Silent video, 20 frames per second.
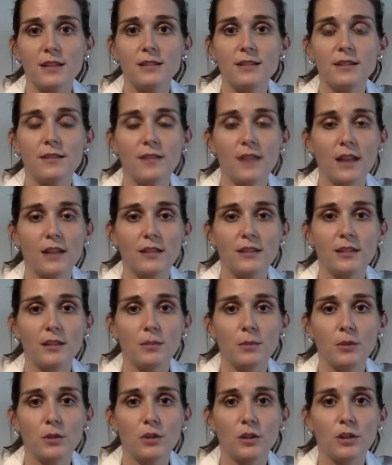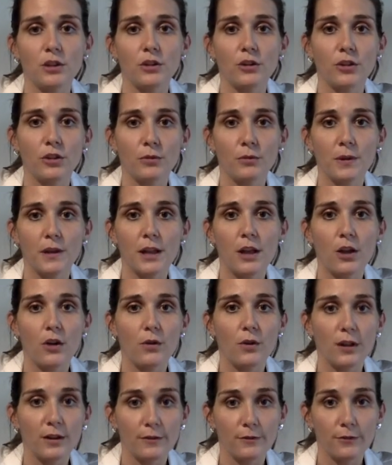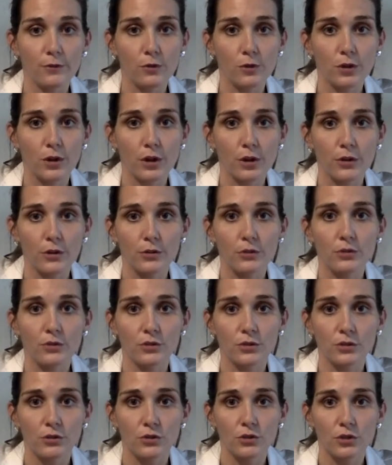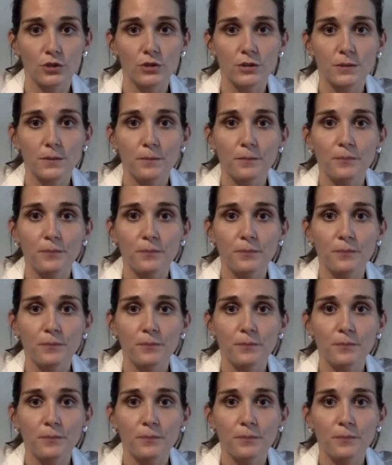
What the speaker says: then that's typically your 3/0 and 4/0 sutures.